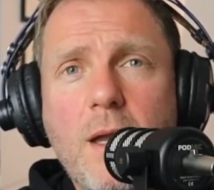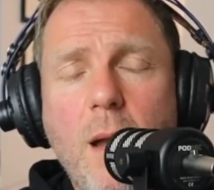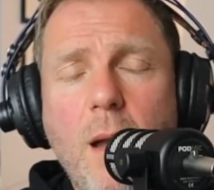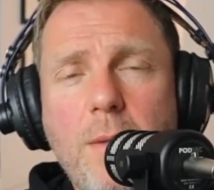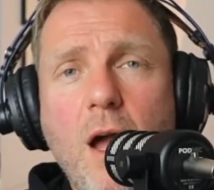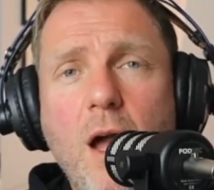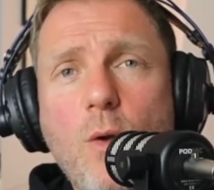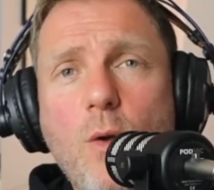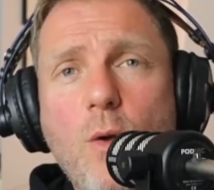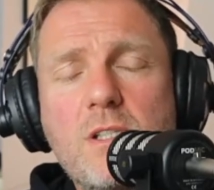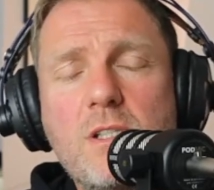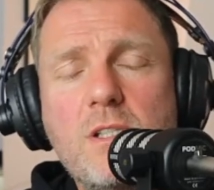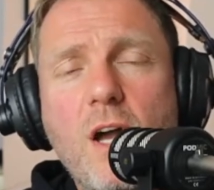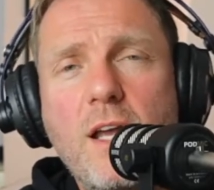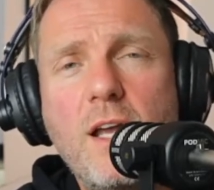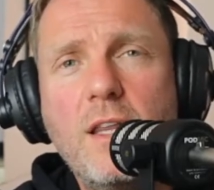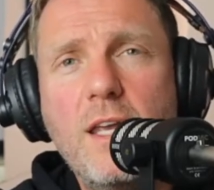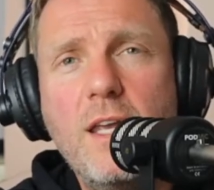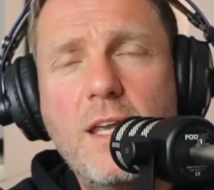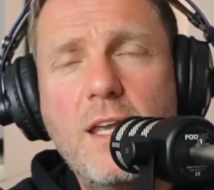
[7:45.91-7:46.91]
I mean, I always
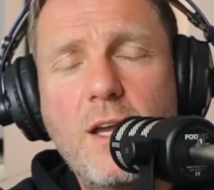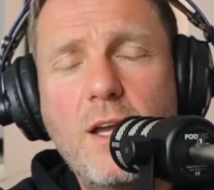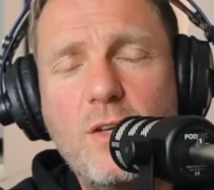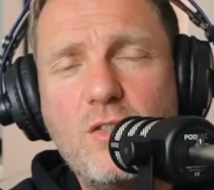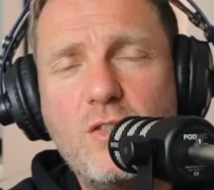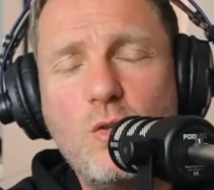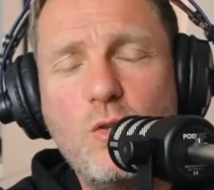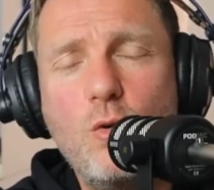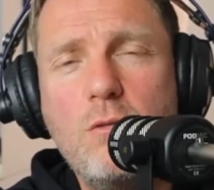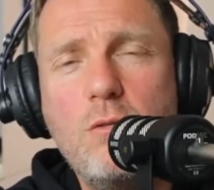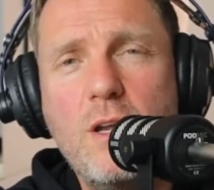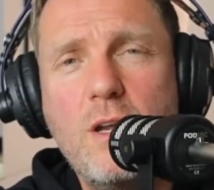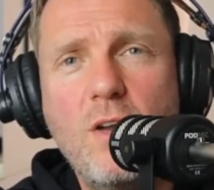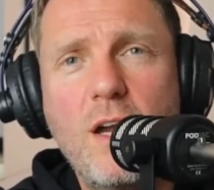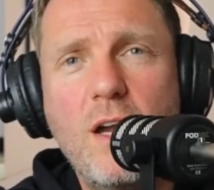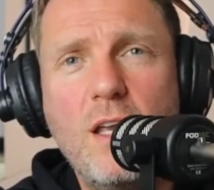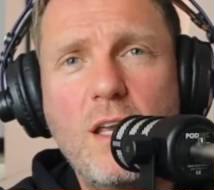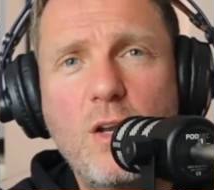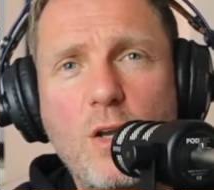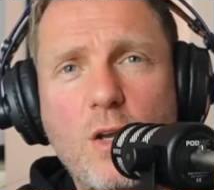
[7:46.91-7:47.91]
like the uh, story of
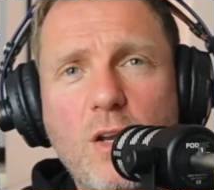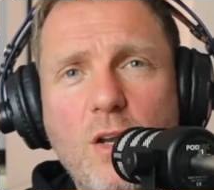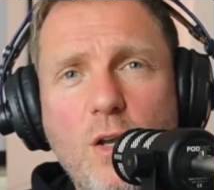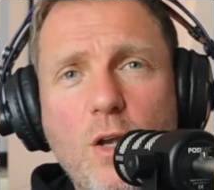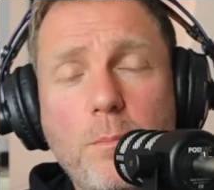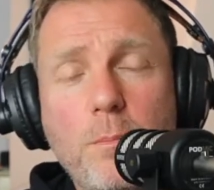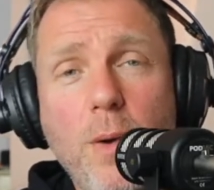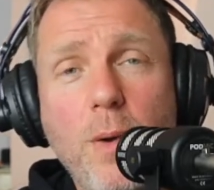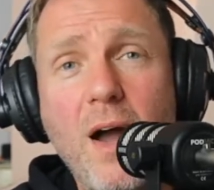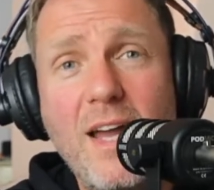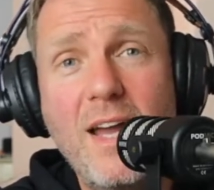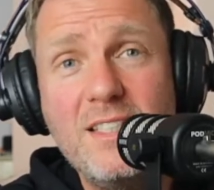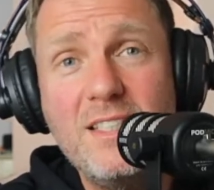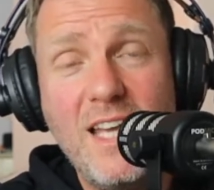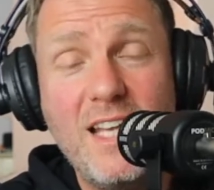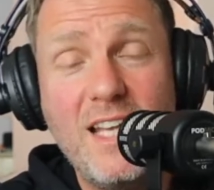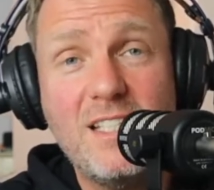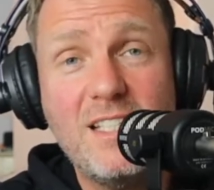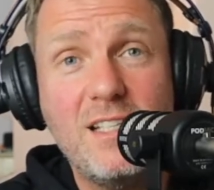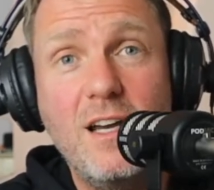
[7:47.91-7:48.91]
like you know you could buy a
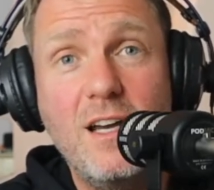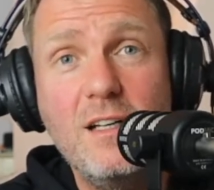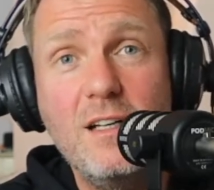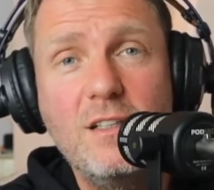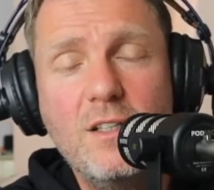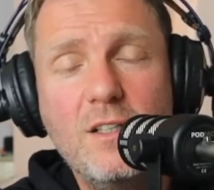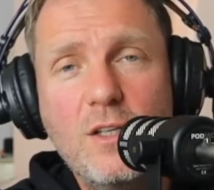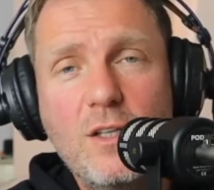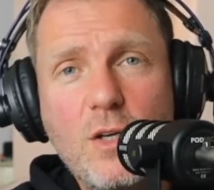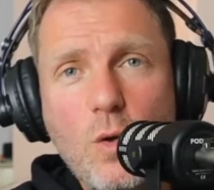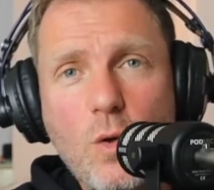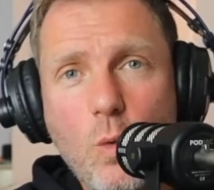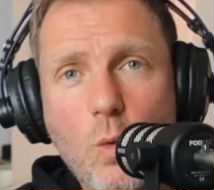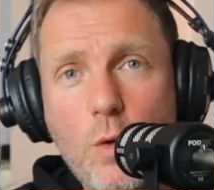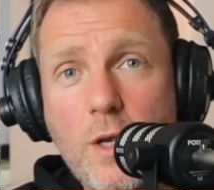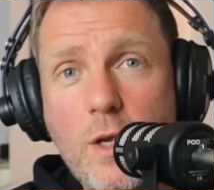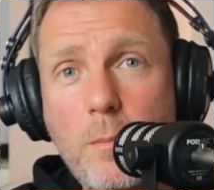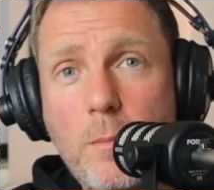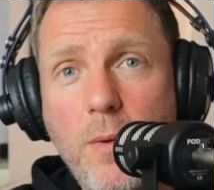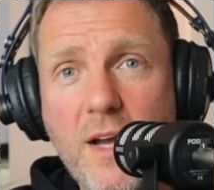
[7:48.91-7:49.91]
Tesla or
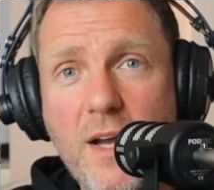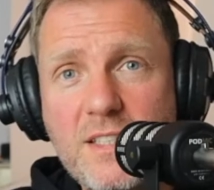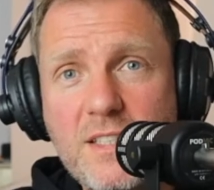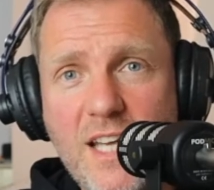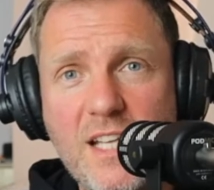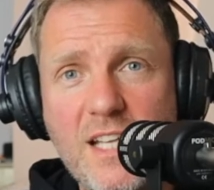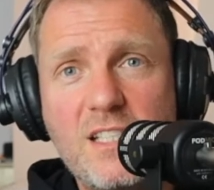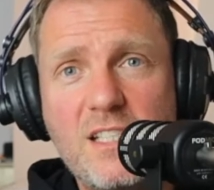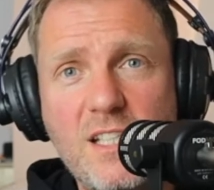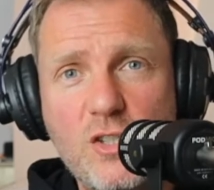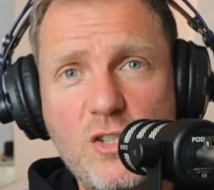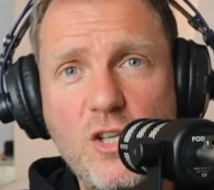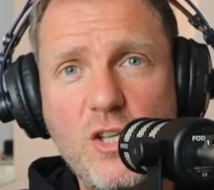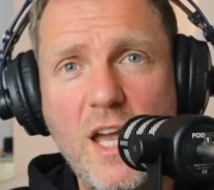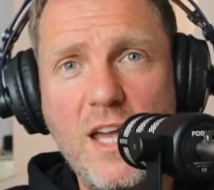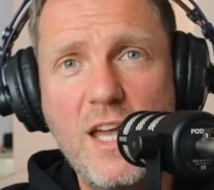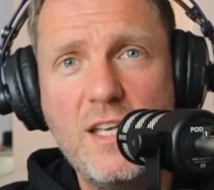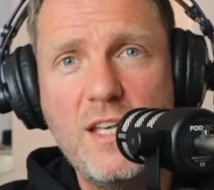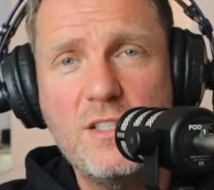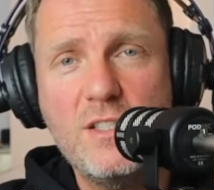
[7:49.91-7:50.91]
you could buy Tesla
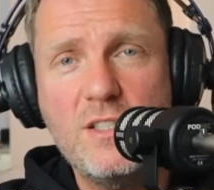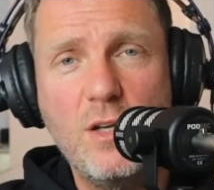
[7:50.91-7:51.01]
shares.